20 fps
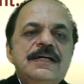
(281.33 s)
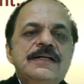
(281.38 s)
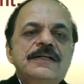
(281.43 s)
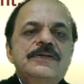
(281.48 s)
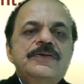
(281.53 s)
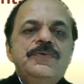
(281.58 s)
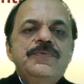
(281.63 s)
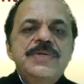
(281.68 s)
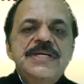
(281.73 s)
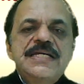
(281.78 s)

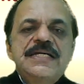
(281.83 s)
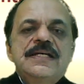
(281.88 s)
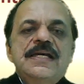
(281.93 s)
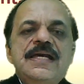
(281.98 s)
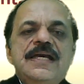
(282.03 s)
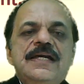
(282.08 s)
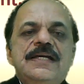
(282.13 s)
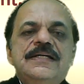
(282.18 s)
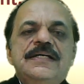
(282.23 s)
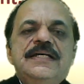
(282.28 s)

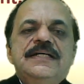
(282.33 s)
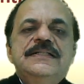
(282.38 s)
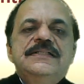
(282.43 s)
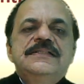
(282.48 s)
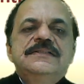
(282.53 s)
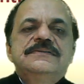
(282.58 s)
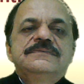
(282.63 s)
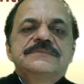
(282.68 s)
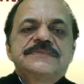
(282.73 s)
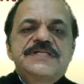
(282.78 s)
QA
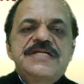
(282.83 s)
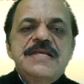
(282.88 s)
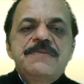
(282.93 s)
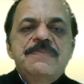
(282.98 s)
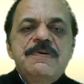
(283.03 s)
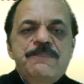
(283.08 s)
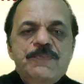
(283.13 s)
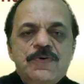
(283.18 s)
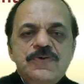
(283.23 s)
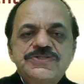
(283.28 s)
team
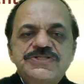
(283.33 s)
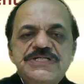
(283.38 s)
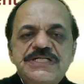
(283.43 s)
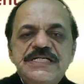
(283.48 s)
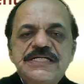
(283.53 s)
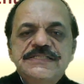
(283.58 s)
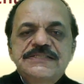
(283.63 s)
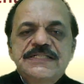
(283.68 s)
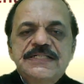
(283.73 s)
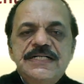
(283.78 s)
approach
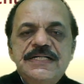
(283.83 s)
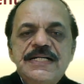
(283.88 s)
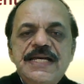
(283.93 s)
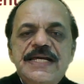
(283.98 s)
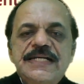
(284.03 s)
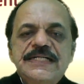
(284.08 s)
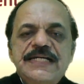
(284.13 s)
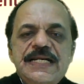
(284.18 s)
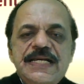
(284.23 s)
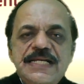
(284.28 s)
is
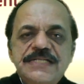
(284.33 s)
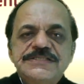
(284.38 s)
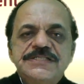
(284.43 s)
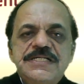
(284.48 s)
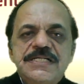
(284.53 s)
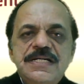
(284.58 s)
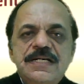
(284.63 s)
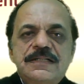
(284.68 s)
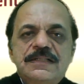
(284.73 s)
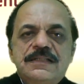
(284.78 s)
encouraged
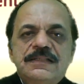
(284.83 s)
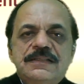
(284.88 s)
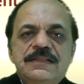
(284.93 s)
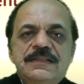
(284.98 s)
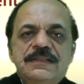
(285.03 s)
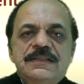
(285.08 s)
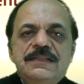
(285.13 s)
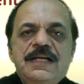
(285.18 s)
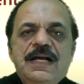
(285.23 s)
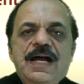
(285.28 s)

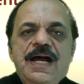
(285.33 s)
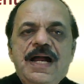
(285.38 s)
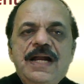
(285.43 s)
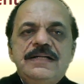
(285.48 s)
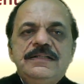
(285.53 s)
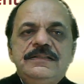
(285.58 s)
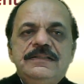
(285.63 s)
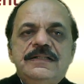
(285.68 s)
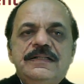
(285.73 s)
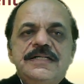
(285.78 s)
here,
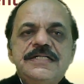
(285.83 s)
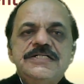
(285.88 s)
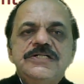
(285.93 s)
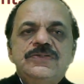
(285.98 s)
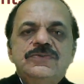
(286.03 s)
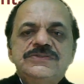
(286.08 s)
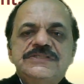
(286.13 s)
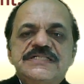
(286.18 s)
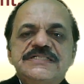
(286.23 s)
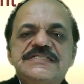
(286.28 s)
and it
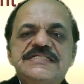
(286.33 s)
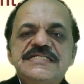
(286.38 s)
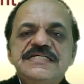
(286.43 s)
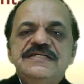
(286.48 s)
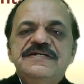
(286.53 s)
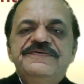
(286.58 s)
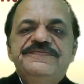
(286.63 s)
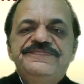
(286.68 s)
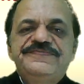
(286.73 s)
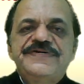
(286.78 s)
uses
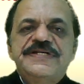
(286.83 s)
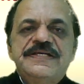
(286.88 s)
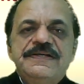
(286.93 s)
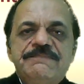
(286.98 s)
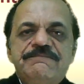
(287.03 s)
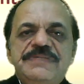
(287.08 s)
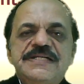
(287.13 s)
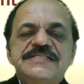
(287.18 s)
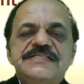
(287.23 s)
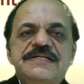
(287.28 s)

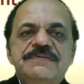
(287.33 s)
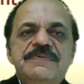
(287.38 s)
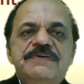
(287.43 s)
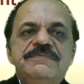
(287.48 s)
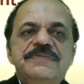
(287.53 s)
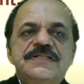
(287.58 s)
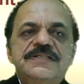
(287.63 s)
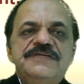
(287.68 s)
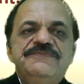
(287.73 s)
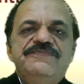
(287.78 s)
CFT. Please
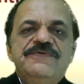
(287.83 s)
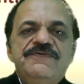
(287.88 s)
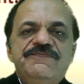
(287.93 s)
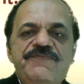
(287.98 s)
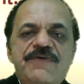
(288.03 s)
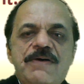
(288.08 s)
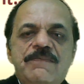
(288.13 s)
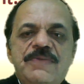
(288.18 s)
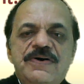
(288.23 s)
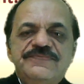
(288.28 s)
remember the full
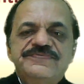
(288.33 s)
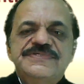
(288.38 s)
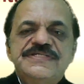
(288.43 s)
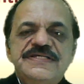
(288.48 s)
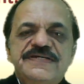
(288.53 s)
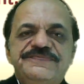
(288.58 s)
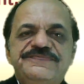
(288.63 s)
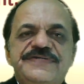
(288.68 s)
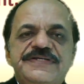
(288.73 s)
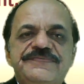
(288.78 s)
form of
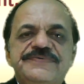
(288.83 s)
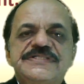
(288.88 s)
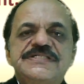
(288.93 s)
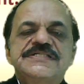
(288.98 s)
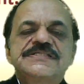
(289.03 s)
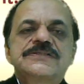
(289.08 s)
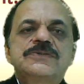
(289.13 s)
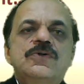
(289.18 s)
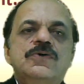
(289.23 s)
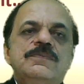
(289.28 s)
CFT, which
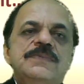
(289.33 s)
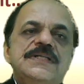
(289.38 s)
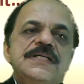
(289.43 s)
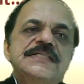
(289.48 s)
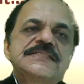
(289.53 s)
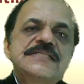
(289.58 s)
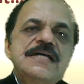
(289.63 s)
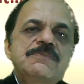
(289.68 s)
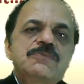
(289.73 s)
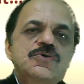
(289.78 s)
is global
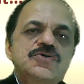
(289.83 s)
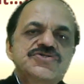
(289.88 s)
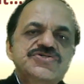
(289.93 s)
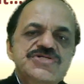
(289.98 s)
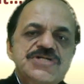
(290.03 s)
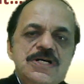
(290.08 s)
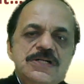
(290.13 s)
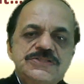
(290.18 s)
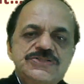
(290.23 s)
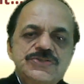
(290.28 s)
exam
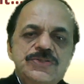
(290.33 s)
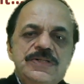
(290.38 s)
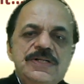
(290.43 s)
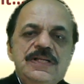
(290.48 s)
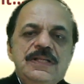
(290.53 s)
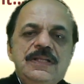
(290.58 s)
question also.